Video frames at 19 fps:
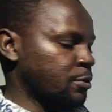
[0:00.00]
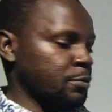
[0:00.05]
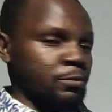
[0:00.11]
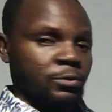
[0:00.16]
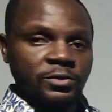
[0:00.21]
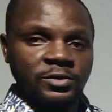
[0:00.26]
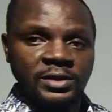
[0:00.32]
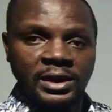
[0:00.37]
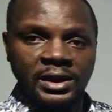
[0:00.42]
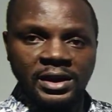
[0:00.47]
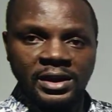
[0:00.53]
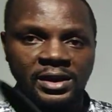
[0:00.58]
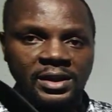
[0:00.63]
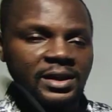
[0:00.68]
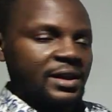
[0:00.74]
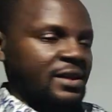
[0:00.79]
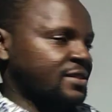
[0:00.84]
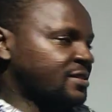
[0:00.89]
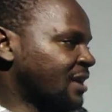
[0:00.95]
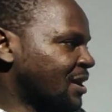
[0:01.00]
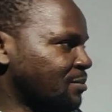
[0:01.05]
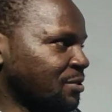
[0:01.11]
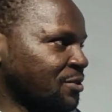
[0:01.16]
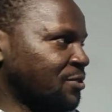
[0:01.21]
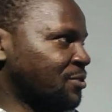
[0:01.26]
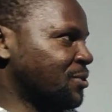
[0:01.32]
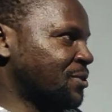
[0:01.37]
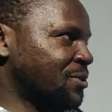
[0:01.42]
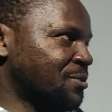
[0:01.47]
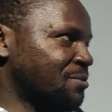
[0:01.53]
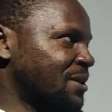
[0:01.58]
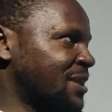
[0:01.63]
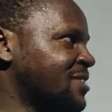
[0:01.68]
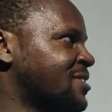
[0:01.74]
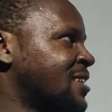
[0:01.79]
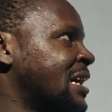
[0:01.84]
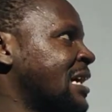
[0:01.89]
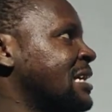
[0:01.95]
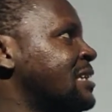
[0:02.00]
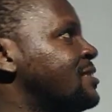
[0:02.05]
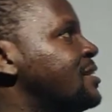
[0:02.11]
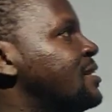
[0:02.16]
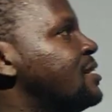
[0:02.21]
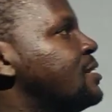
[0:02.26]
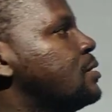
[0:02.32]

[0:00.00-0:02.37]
I'm almost there. Time is not on my side.